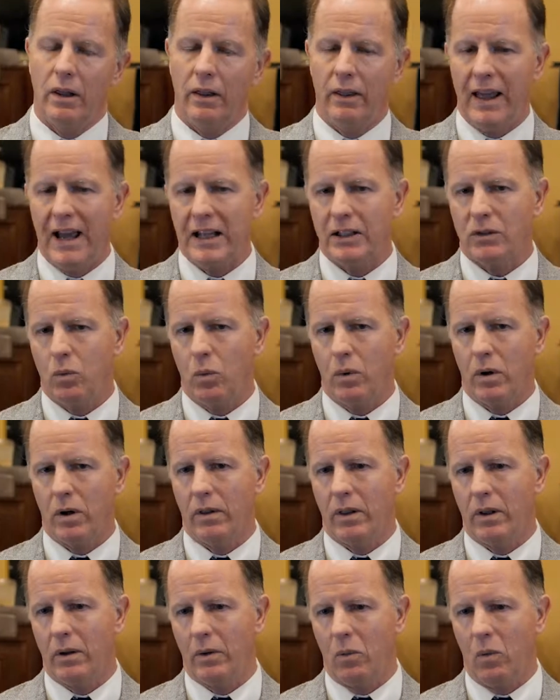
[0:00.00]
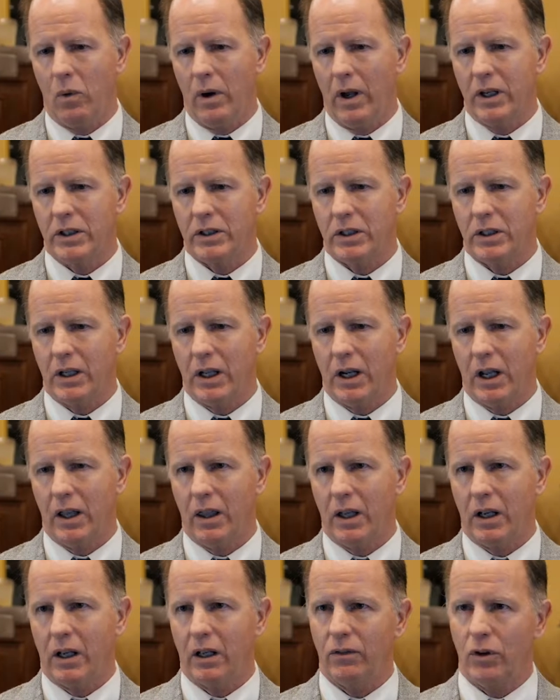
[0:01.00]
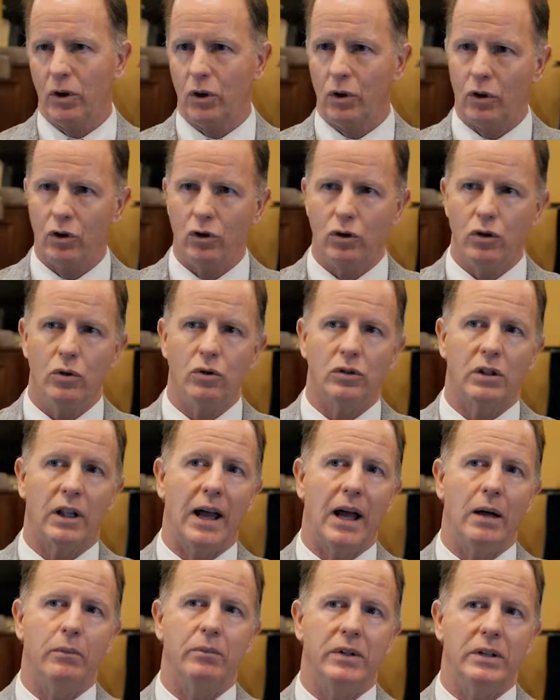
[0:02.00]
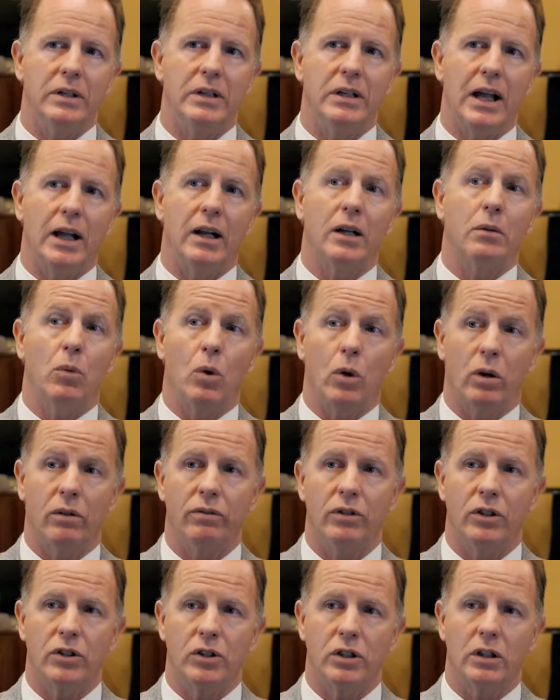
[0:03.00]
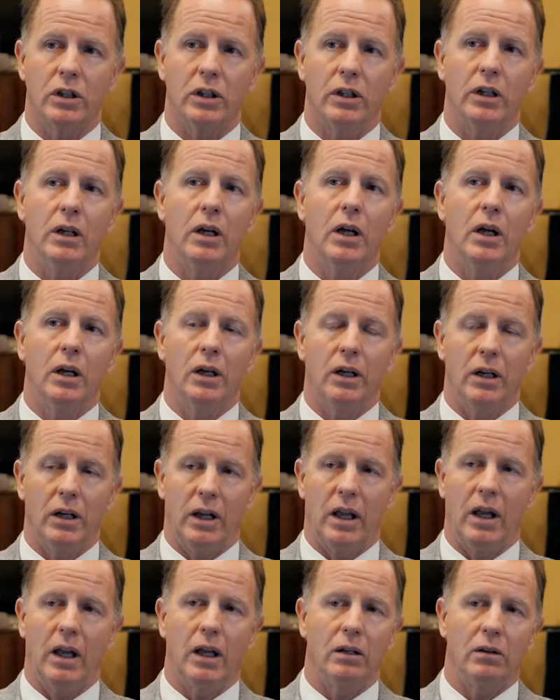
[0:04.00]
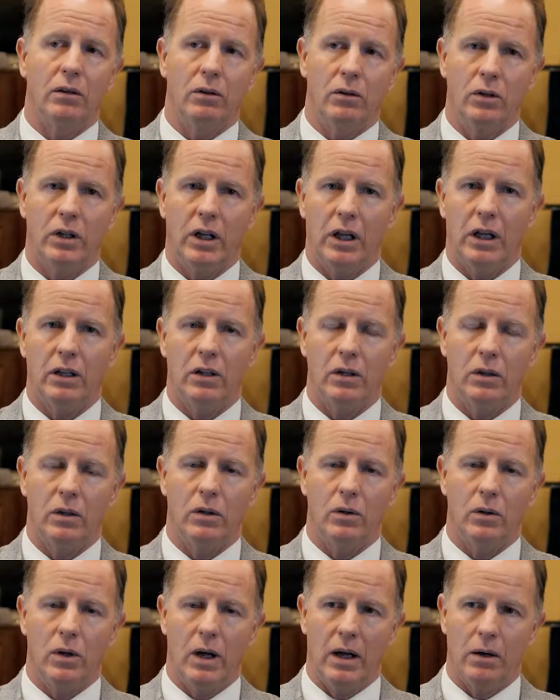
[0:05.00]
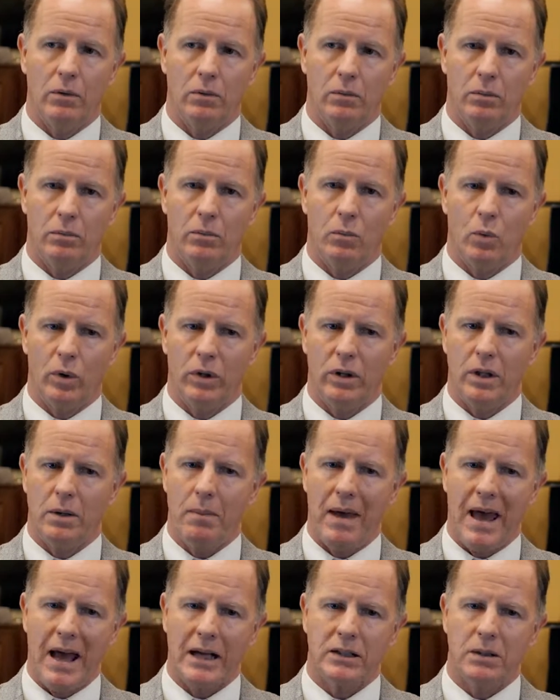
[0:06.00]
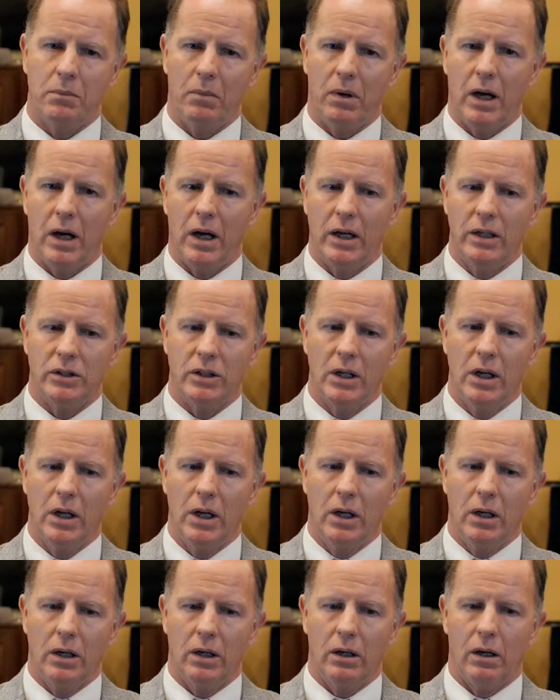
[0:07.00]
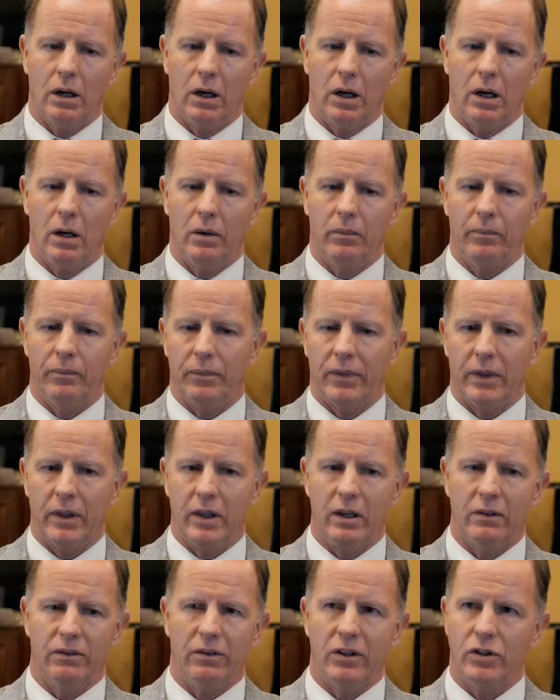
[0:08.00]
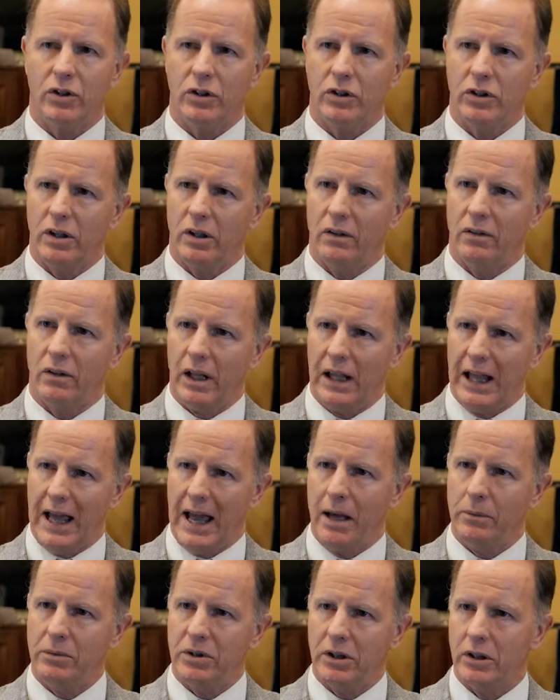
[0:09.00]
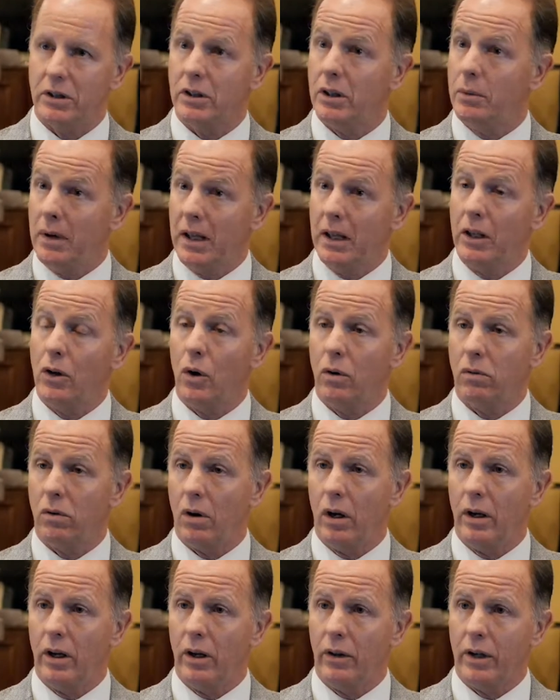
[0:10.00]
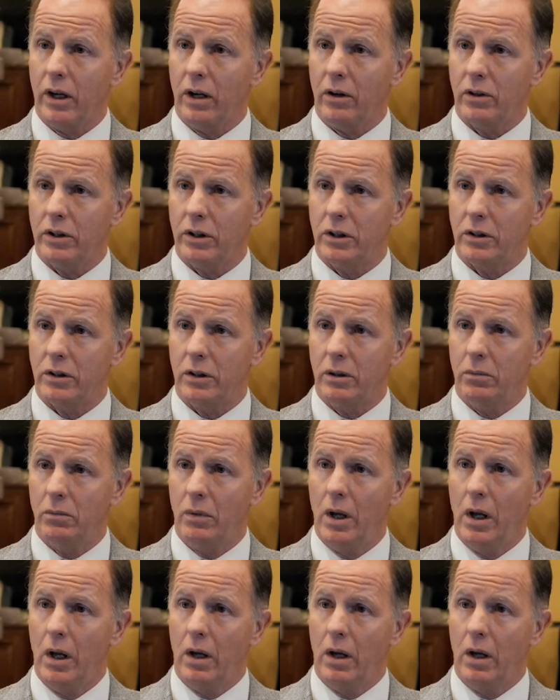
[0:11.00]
that's one of the ways that I think if you can use lab data more efficiently, again, looking to really maximize the efficiency of the lab system and the overall healthcare system